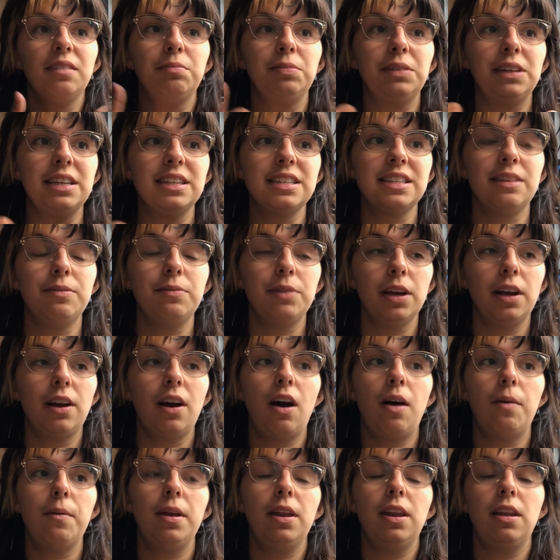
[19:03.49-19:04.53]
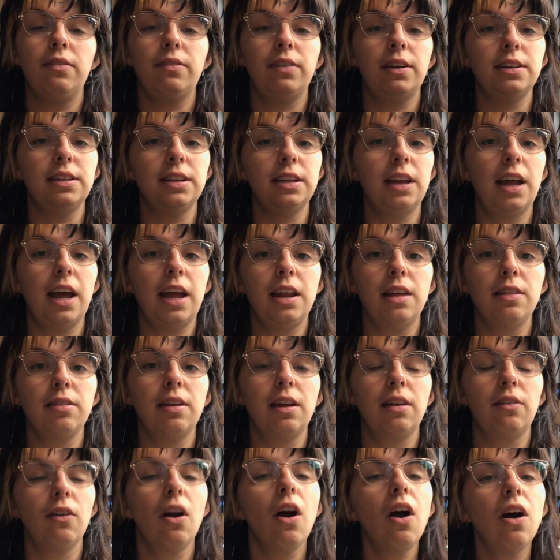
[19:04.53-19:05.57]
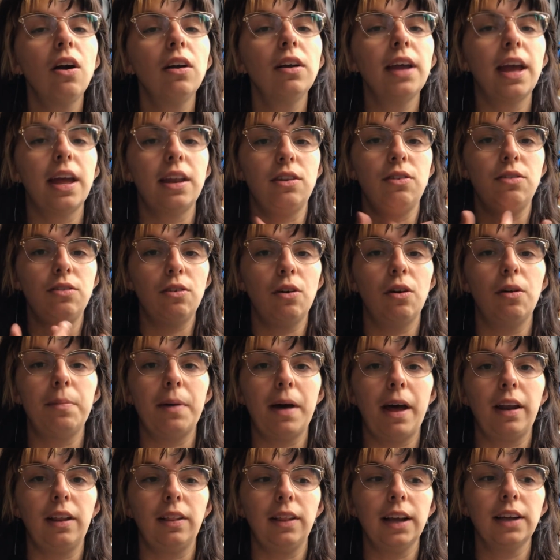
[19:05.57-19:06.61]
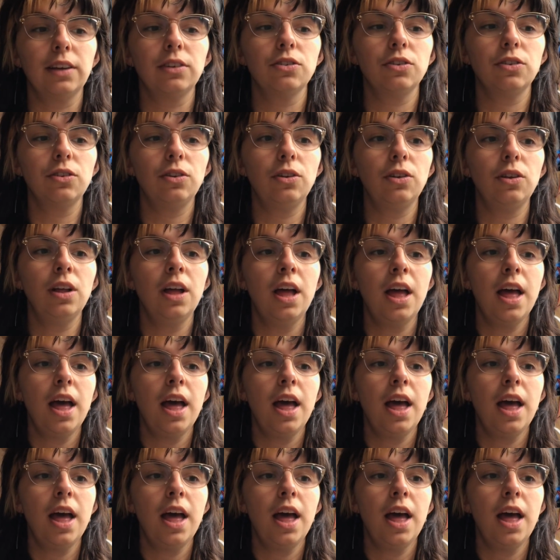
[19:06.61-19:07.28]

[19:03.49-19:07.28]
Please give me a comment if I did anything wrong and you know about electrical.